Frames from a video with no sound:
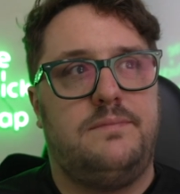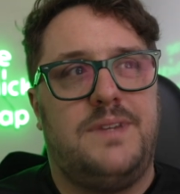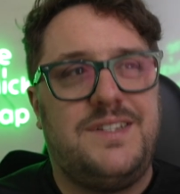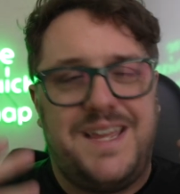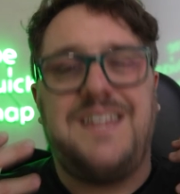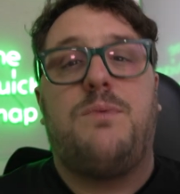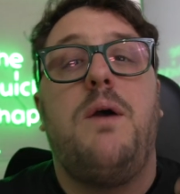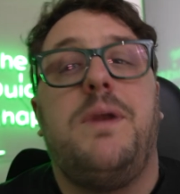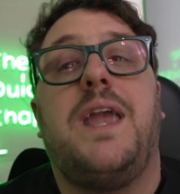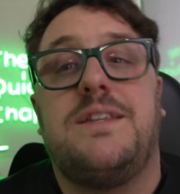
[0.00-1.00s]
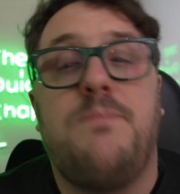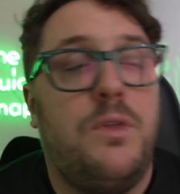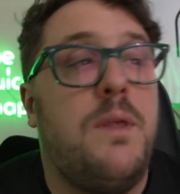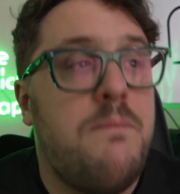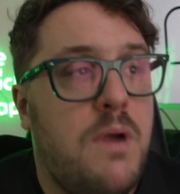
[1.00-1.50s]
because that's where we get to
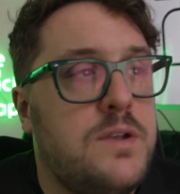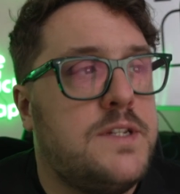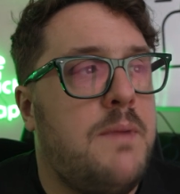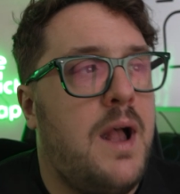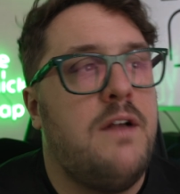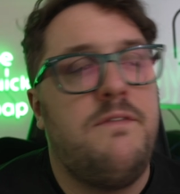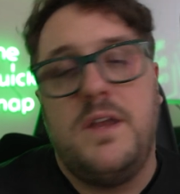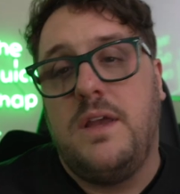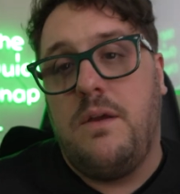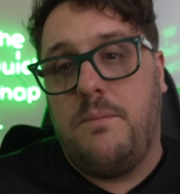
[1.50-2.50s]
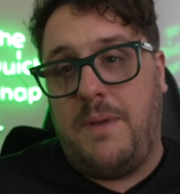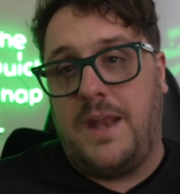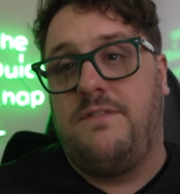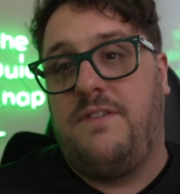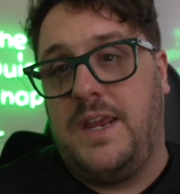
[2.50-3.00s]
put the most amount of
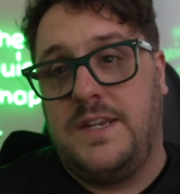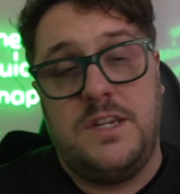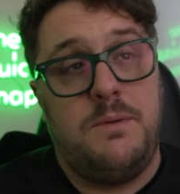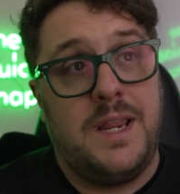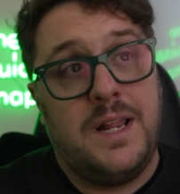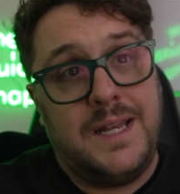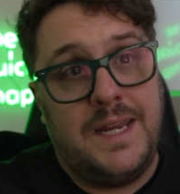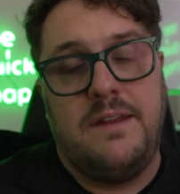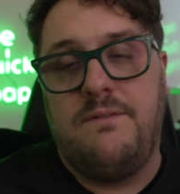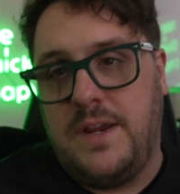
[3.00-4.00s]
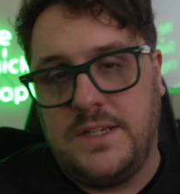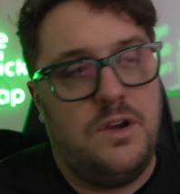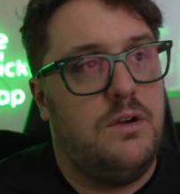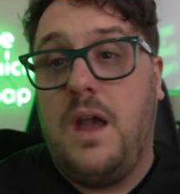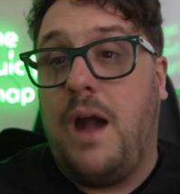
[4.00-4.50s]
benefit into in cleaning things
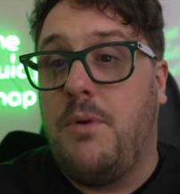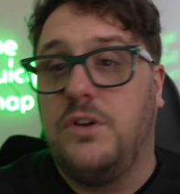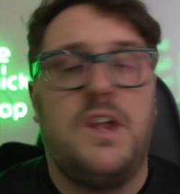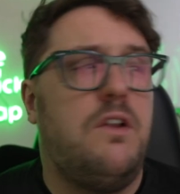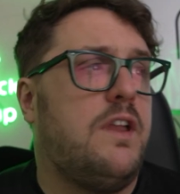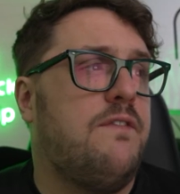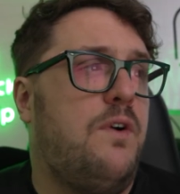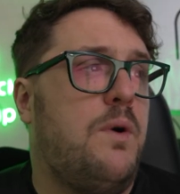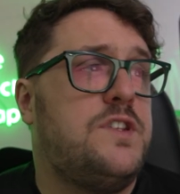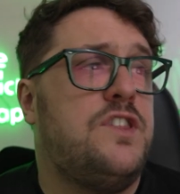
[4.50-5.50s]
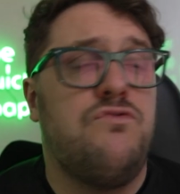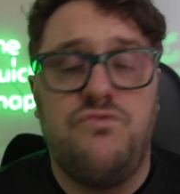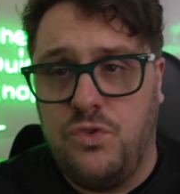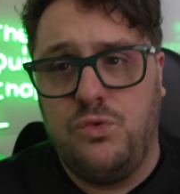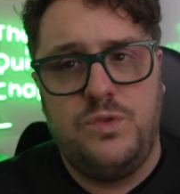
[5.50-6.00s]
up. I'm also looking forward to the
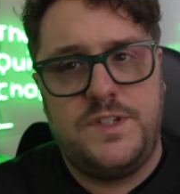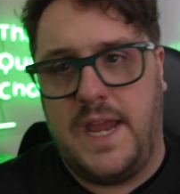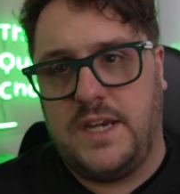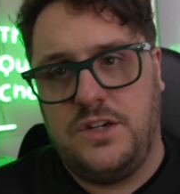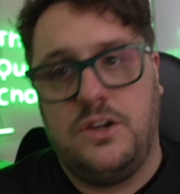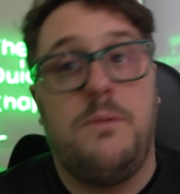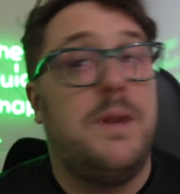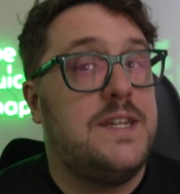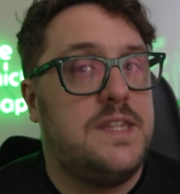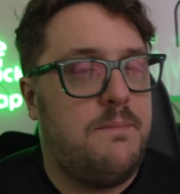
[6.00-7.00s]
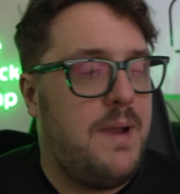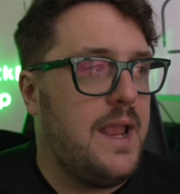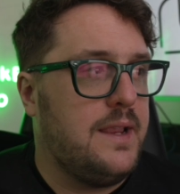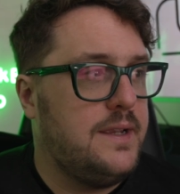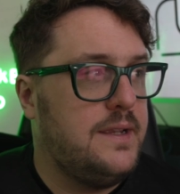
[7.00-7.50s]
rules section coming into the
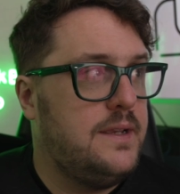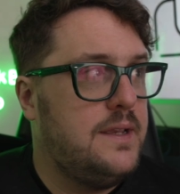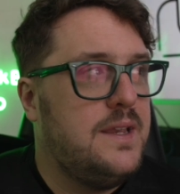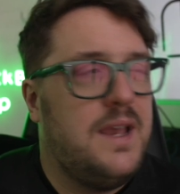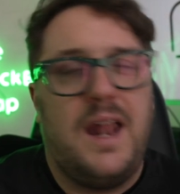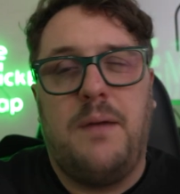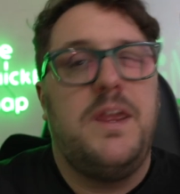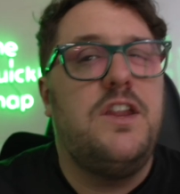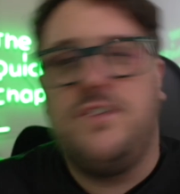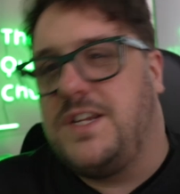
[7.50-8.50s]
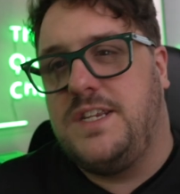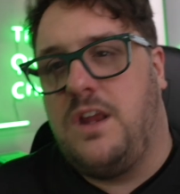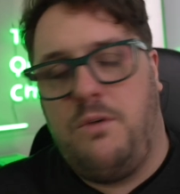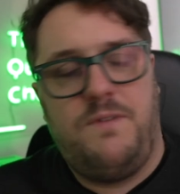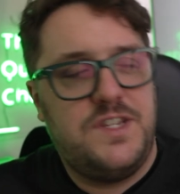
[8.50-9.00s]
bank. And I'll be interested to
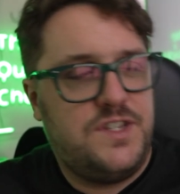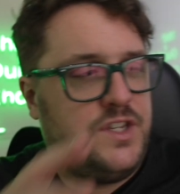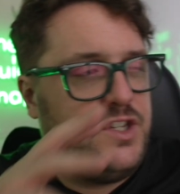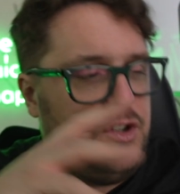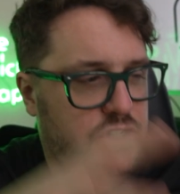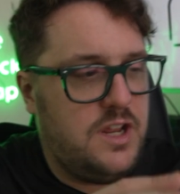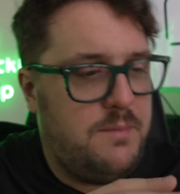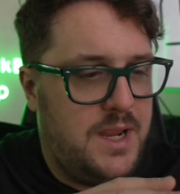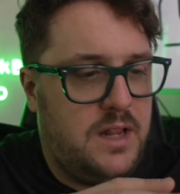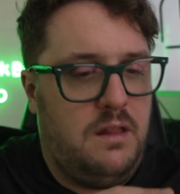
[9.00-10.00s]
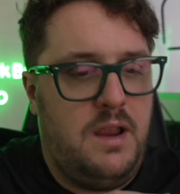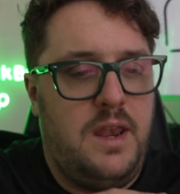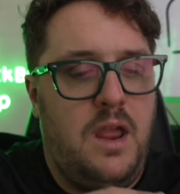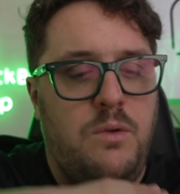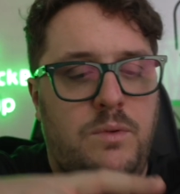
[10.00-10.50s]
know if it's just going to be a
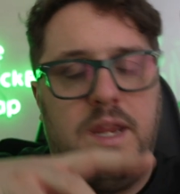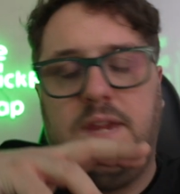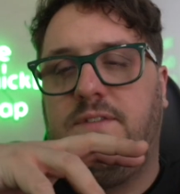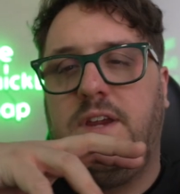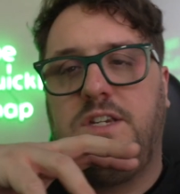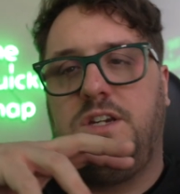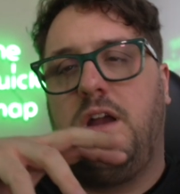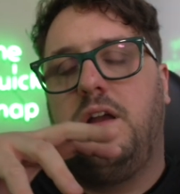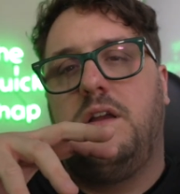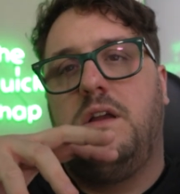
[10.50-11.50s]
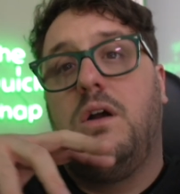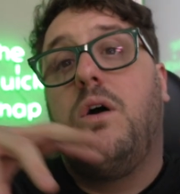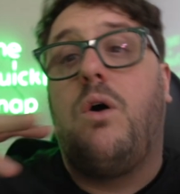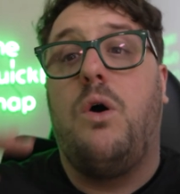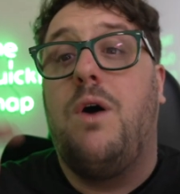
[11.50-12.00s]
client-only feature
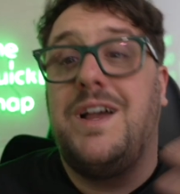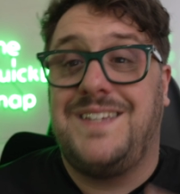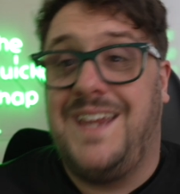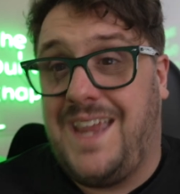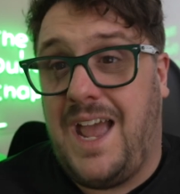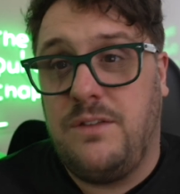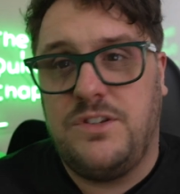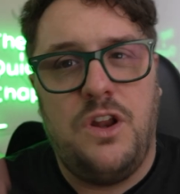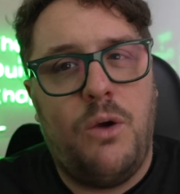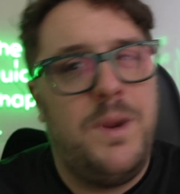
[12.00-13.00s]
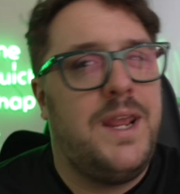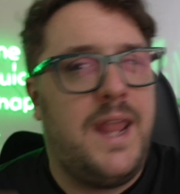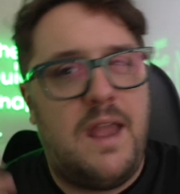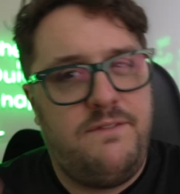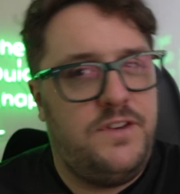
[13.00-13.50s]
or as the accountant, are we going
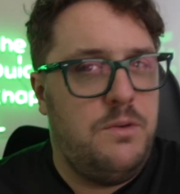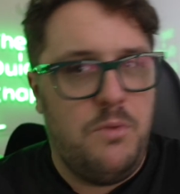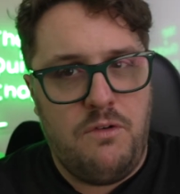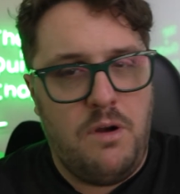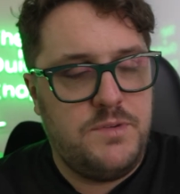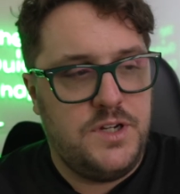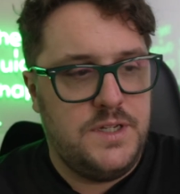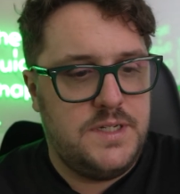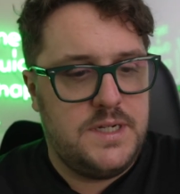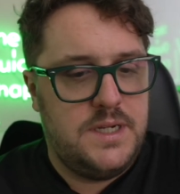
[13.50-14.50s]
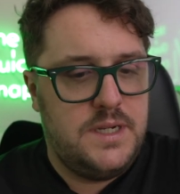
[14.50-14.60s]
to get a few more options?